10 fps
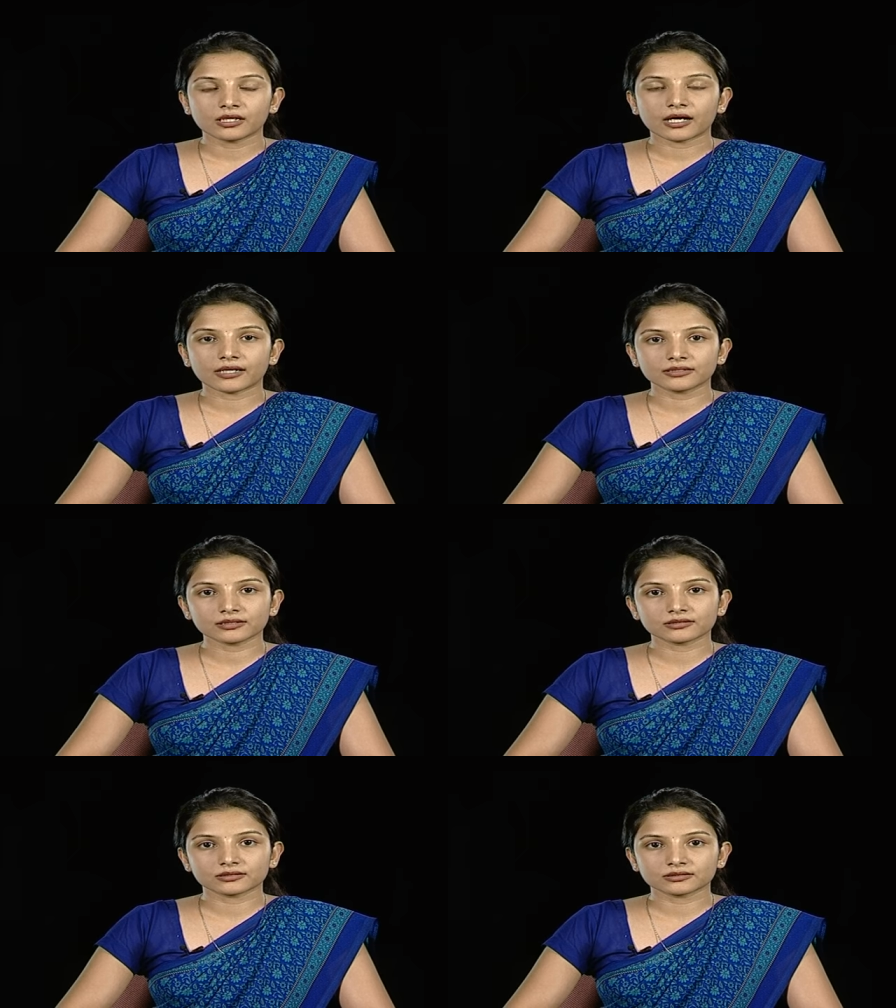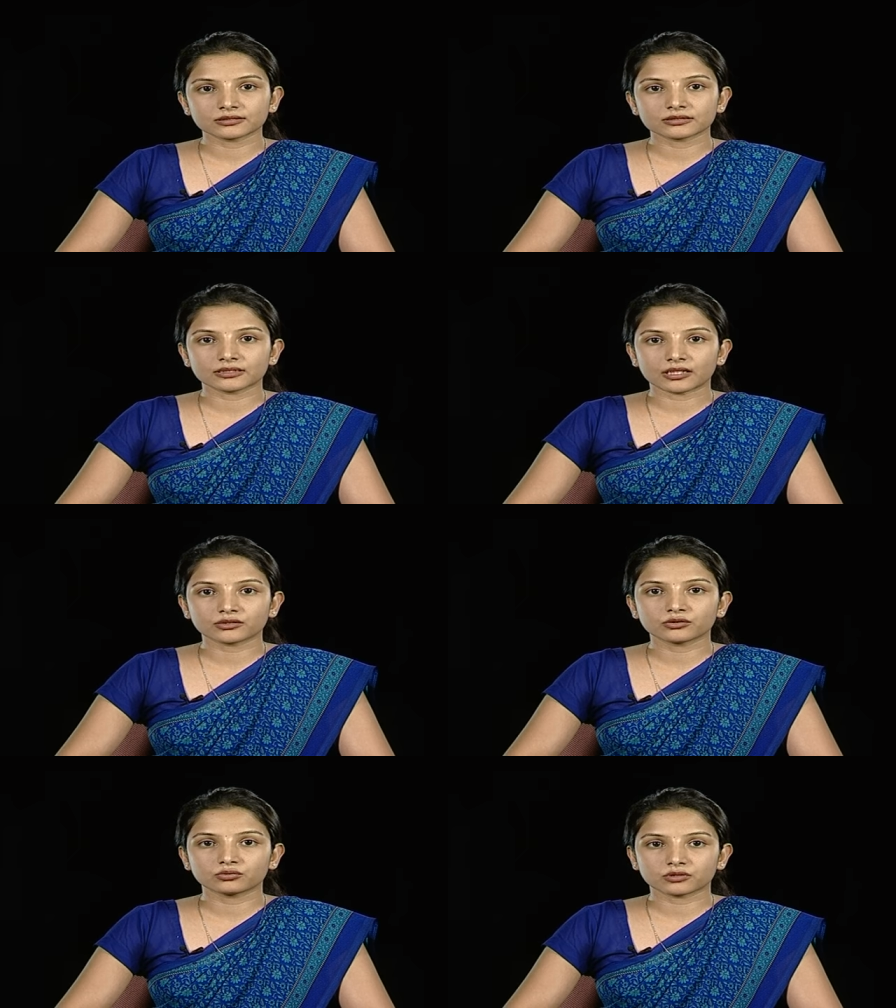Under this, there are
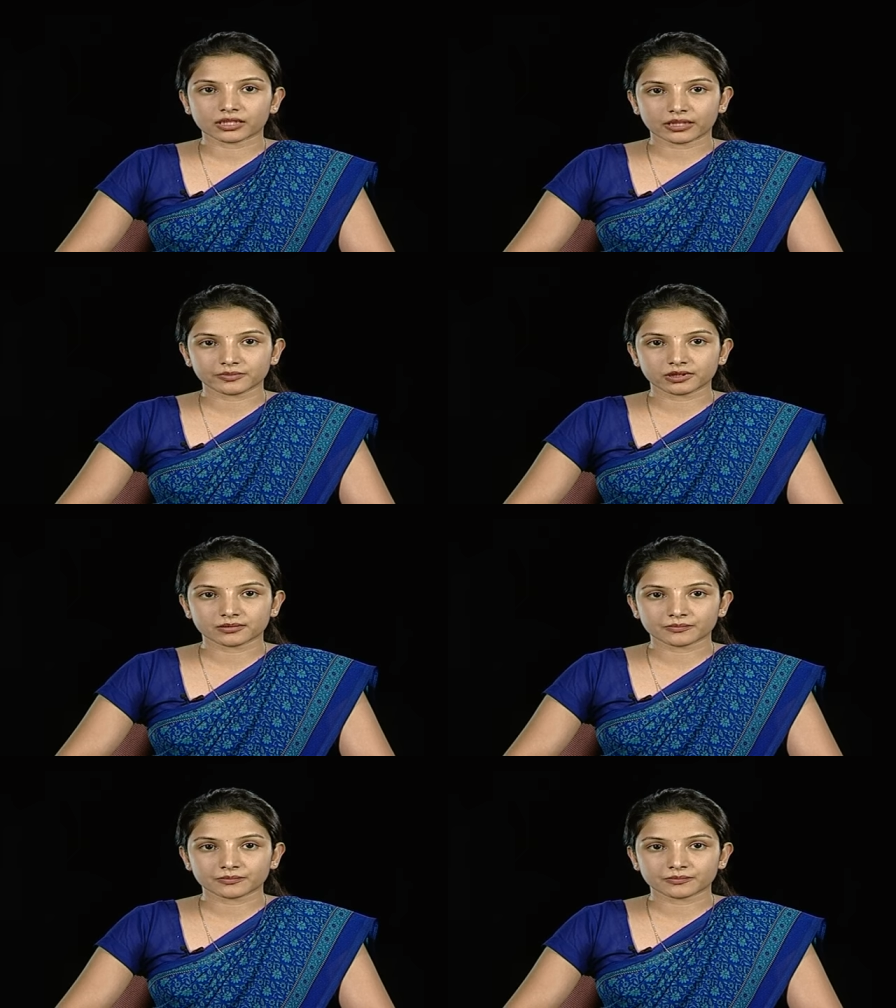two types.